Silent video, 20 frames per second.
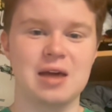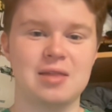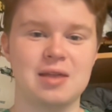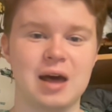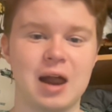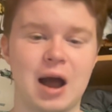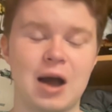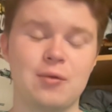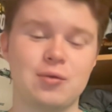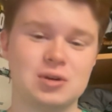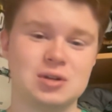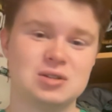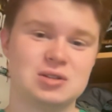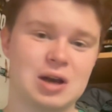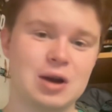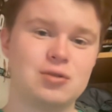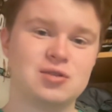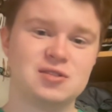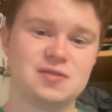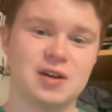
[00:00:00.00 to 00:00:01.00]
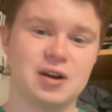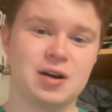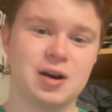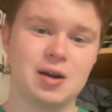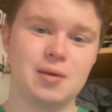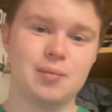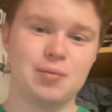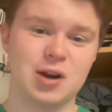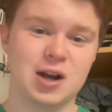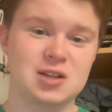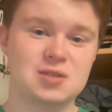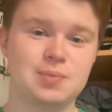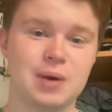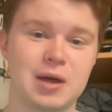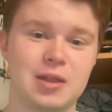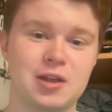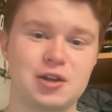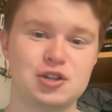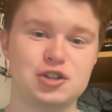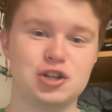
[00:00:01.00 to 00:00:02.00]
that I was very impressed
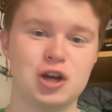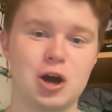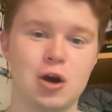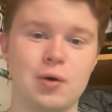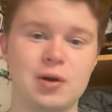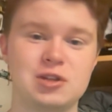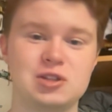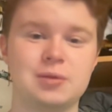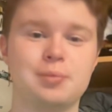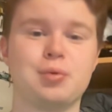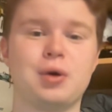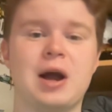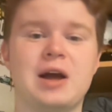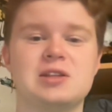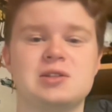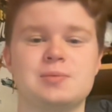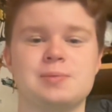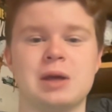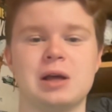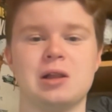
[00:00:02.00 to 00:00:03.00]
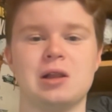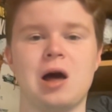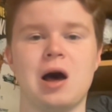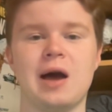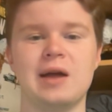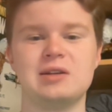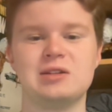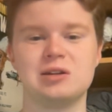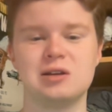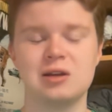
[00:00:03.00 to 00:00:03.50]
by this show. It surprised me a lot.